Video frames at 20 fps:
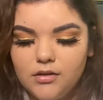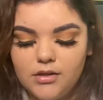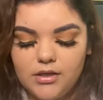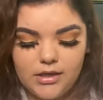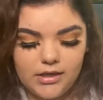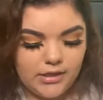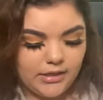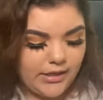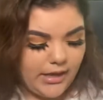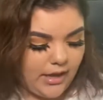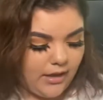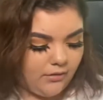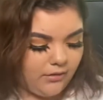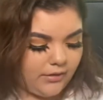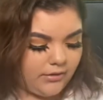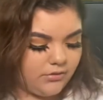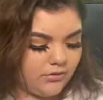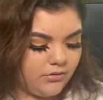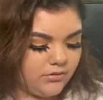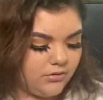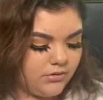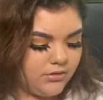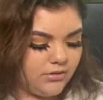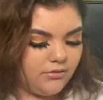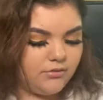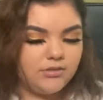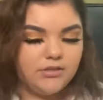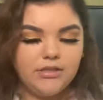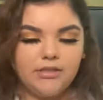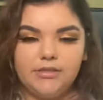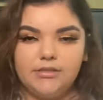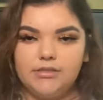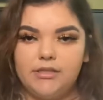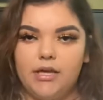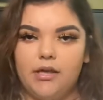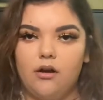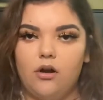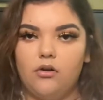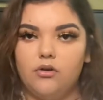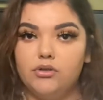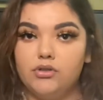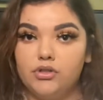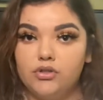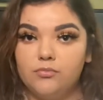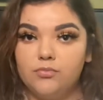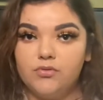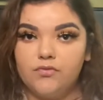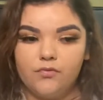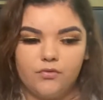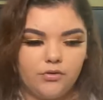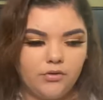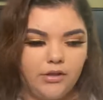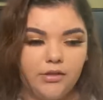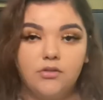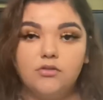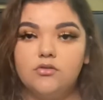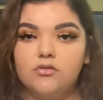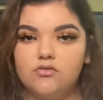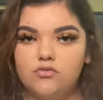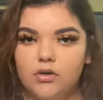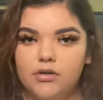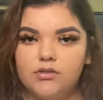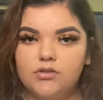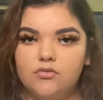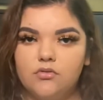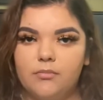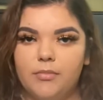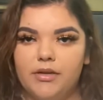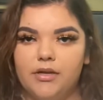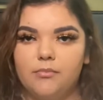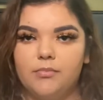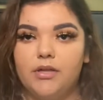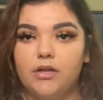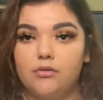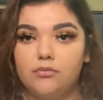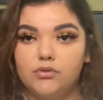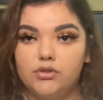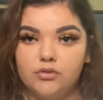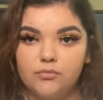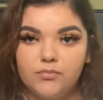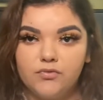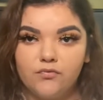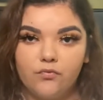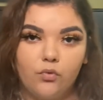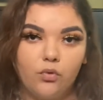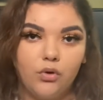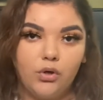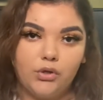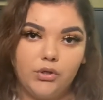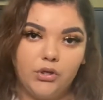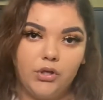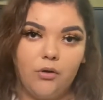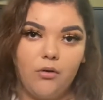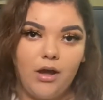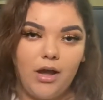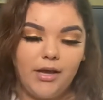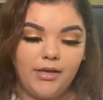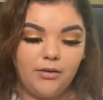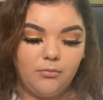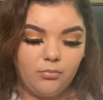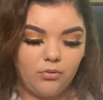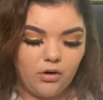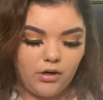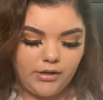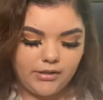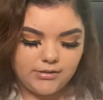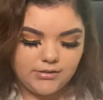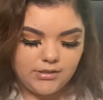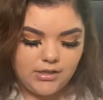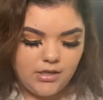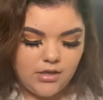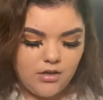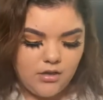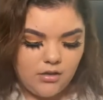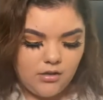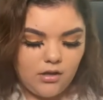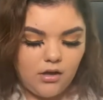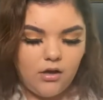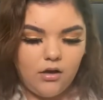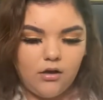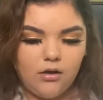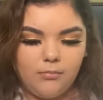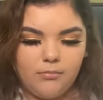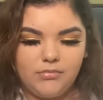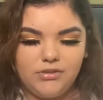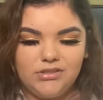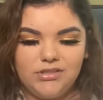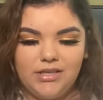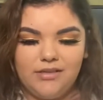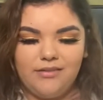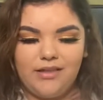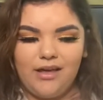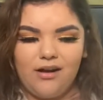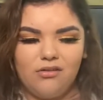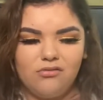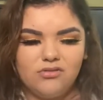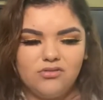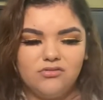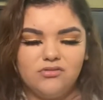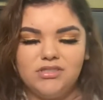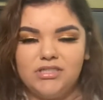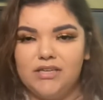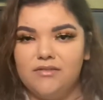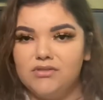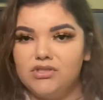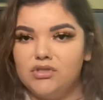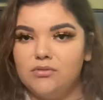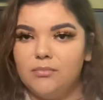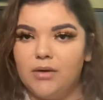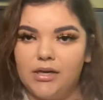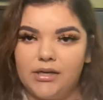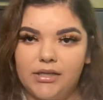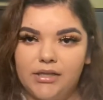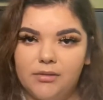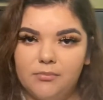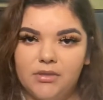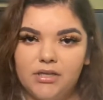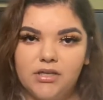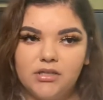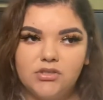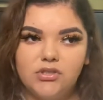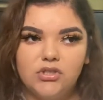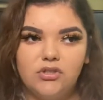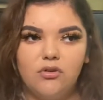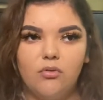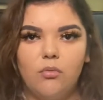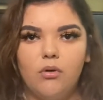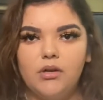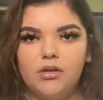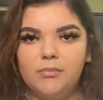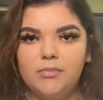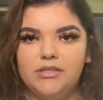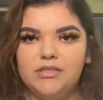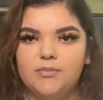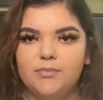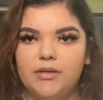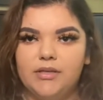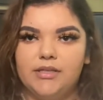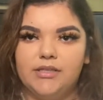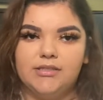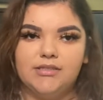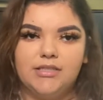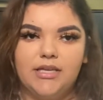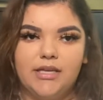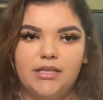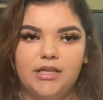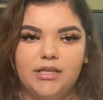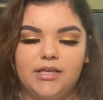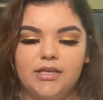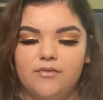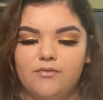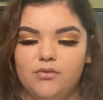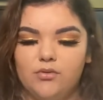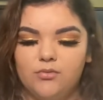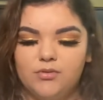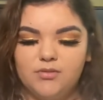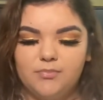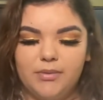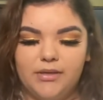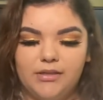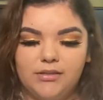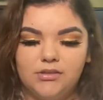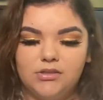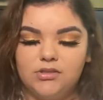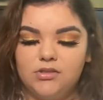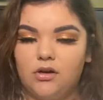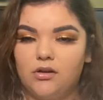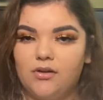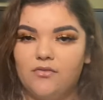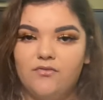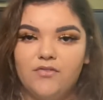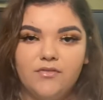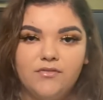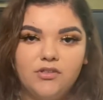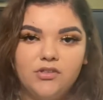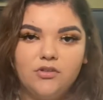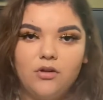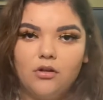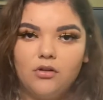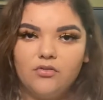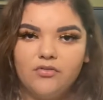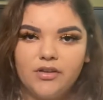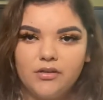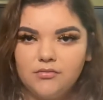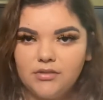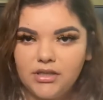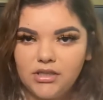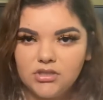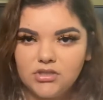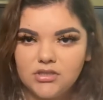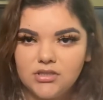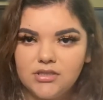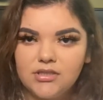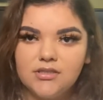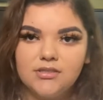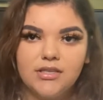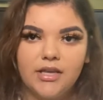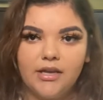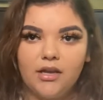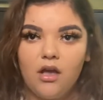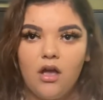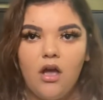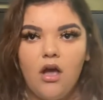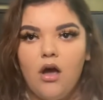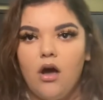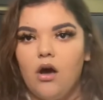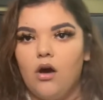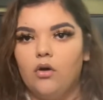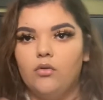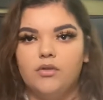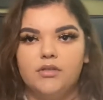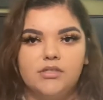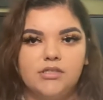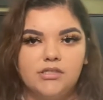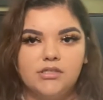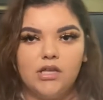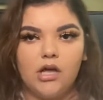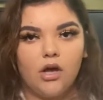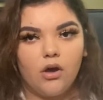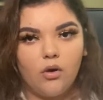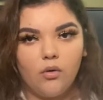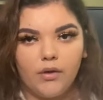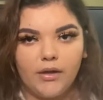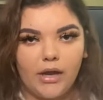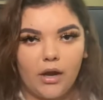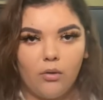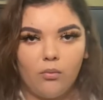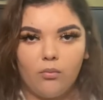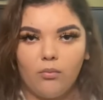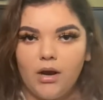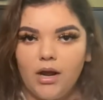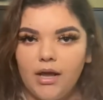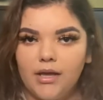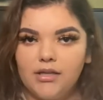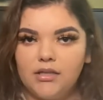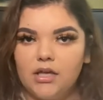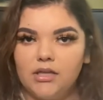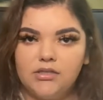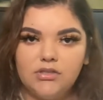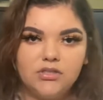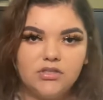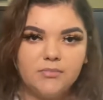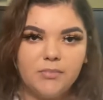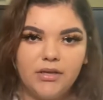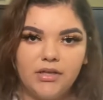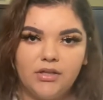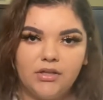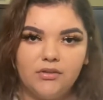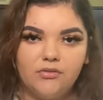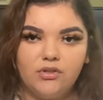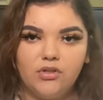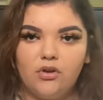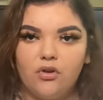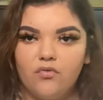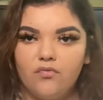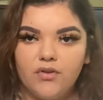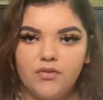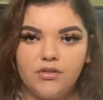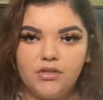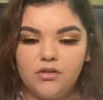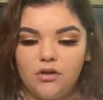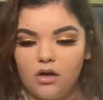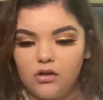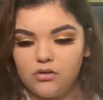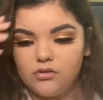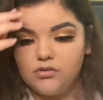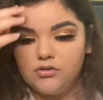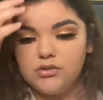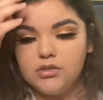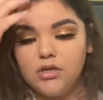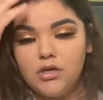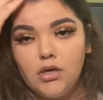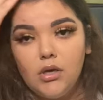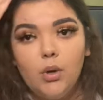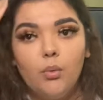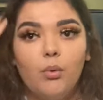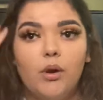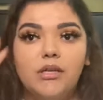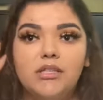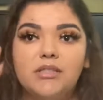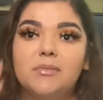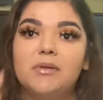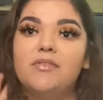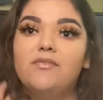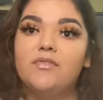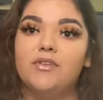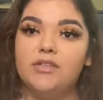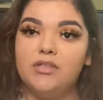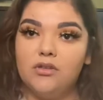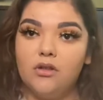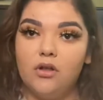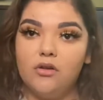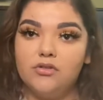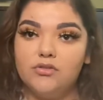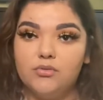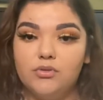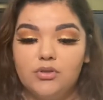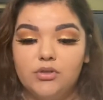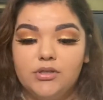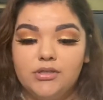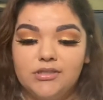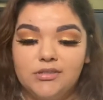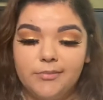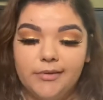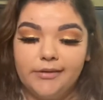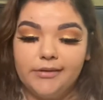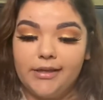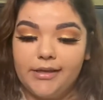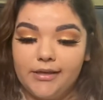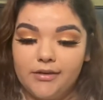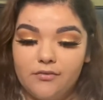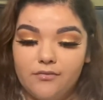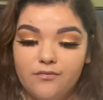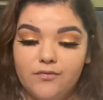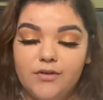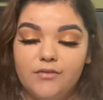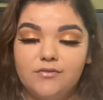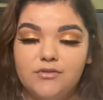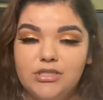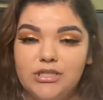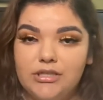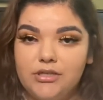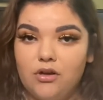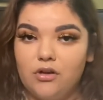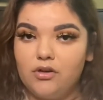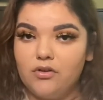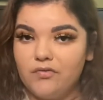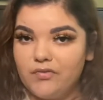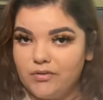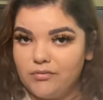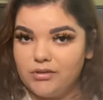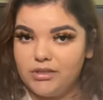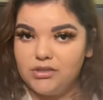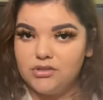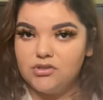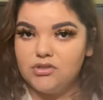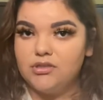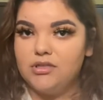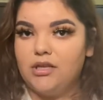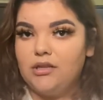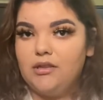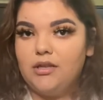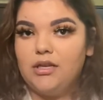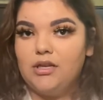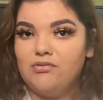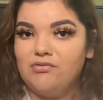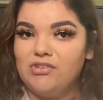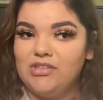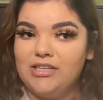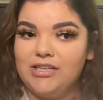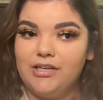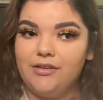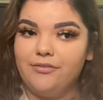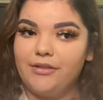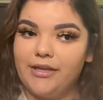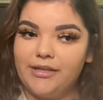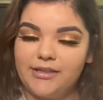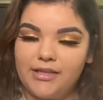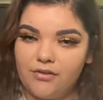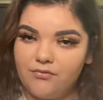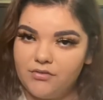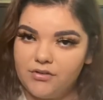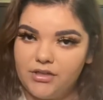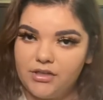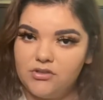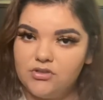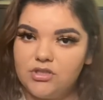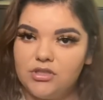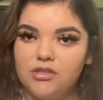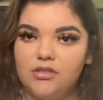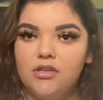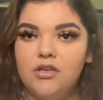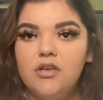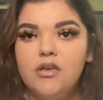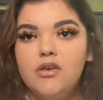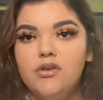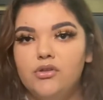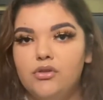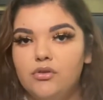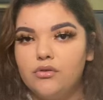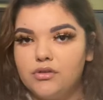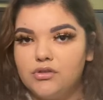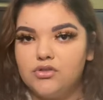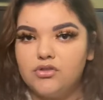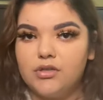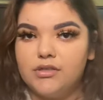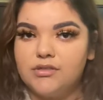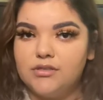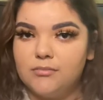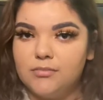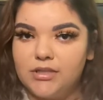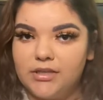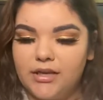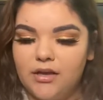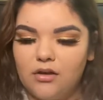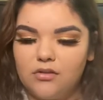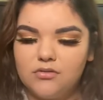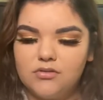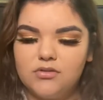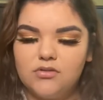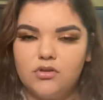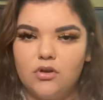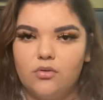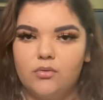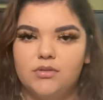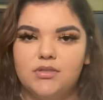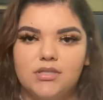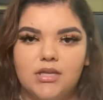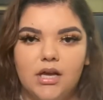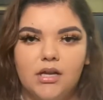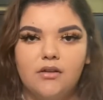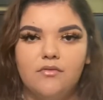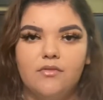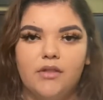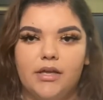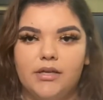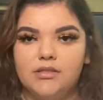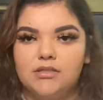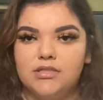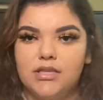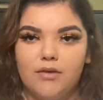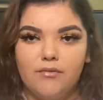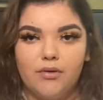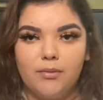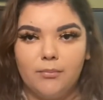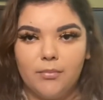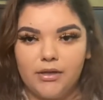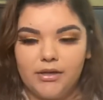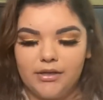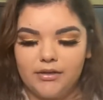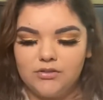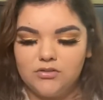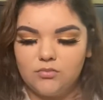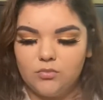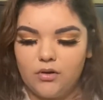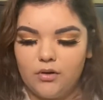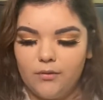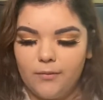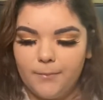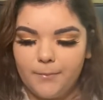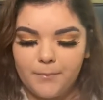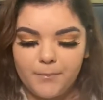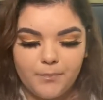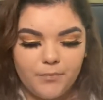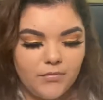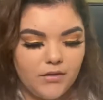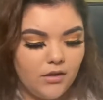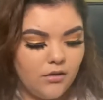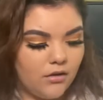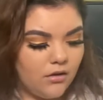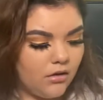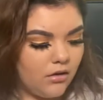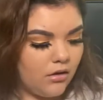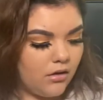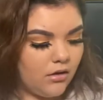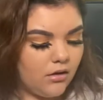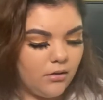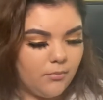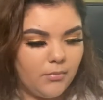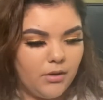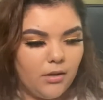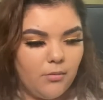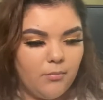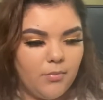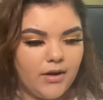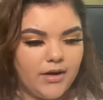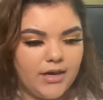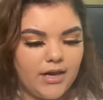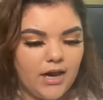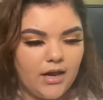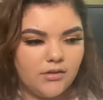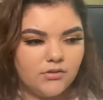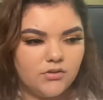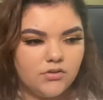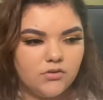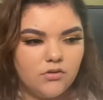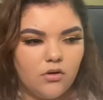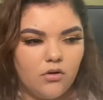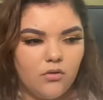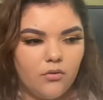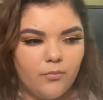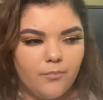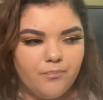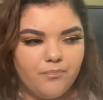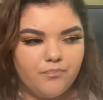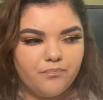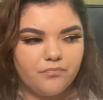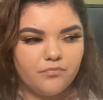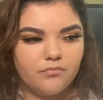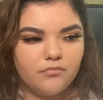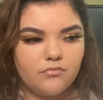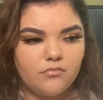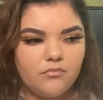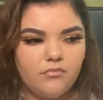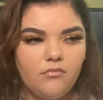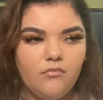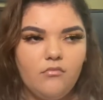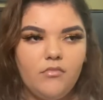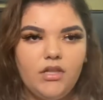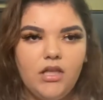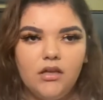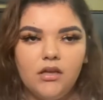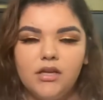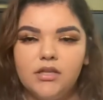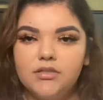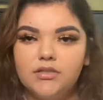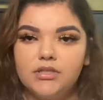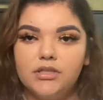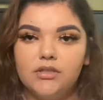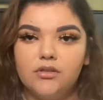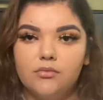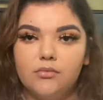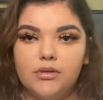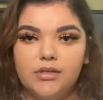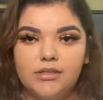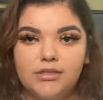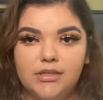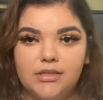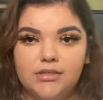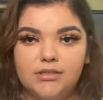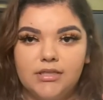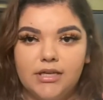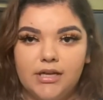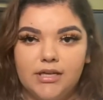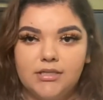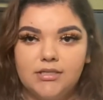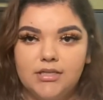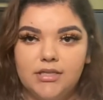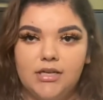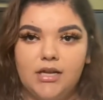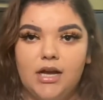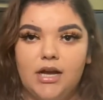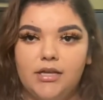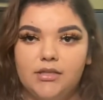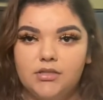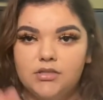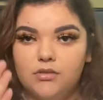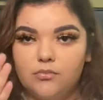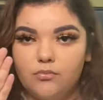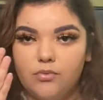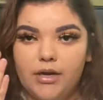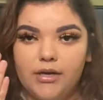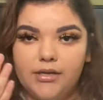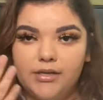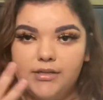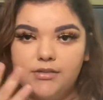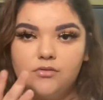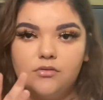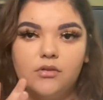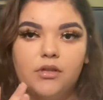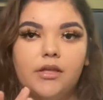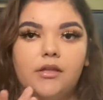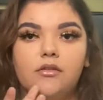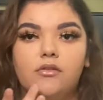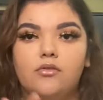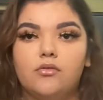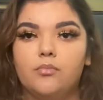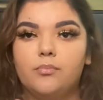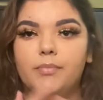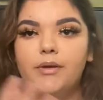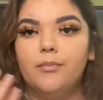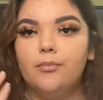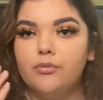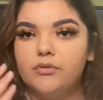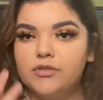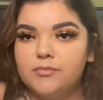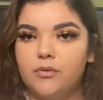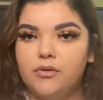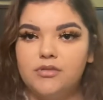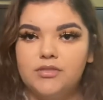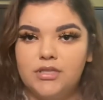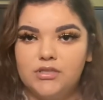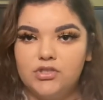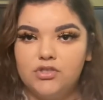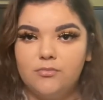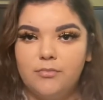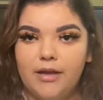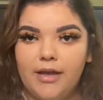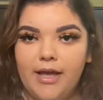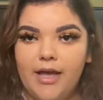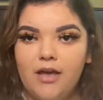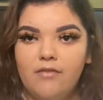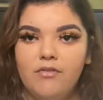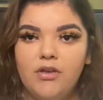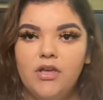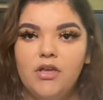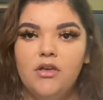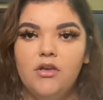Yeah, like there's things that are dupes for, like drugstore makeup that are dupes for, you know, high-end products. And that also saves you money because you don't want to be spending, say like if you spend on a $50 foundation and it's like, oh, this is not going out right, I just spent, you know, $50. Why spend $50 when you can spend like 15 on a foundation, and then if you didn't like that foundation, you try something else. So it's kind of like saving money as well. But yeah, so concealer, what it does, like I said, it hides redness or like little pimple spots that you might have.